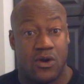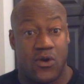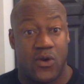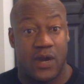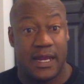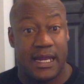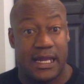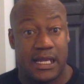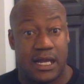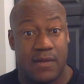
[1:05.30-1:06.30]
or
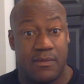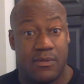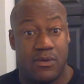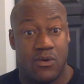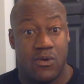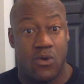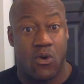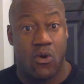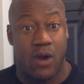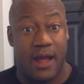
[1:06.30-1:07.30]
income
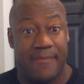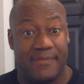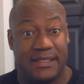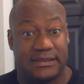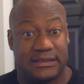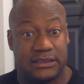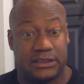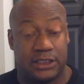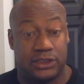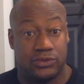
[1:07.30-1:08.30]
or a
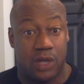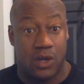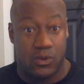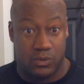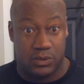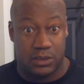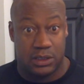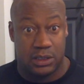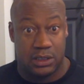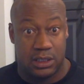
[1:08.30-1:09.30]
business that you own,
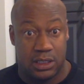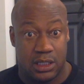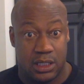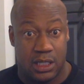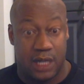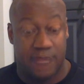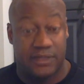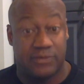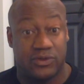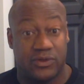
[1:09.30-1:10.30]
of
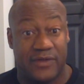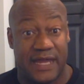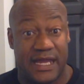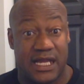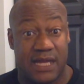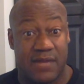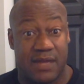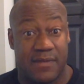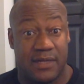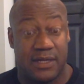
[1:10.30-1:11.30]
some sort of income
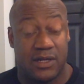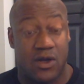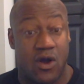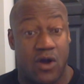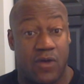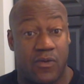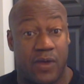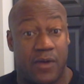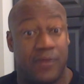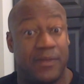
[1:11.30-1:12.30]
coming in or
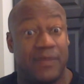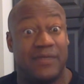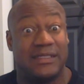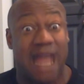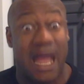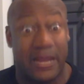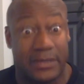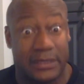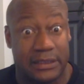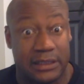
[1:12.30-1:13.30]
be
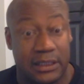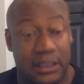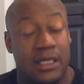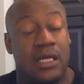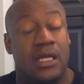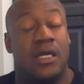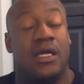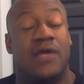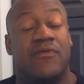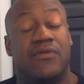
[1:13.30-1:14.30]
retired.
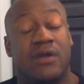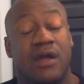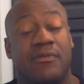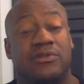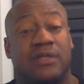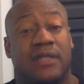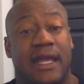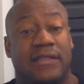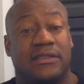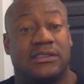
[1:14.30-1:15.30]
If you're coming to
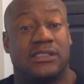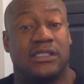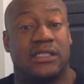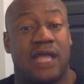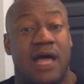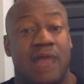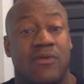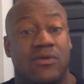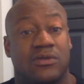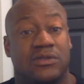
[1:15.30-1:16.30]
Atlanta thinking that I'm
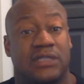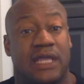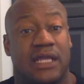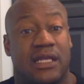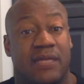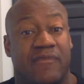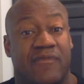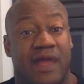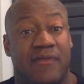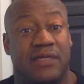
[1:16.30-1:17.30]
going to go to Atlanta and I'm going to
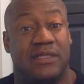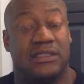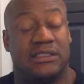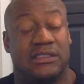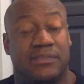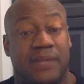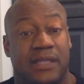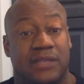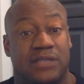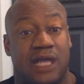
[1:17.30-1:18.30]
find me a decent
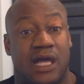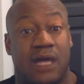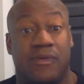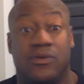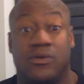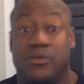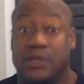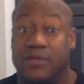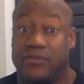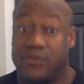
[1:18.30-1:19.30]
paying job, you're going to
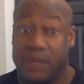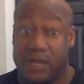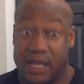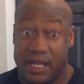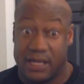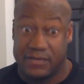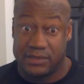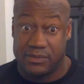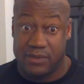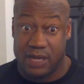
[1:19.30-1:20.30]
be in for one hell of a
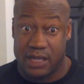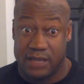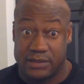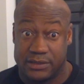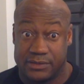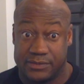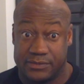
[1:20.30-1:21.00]
surprise.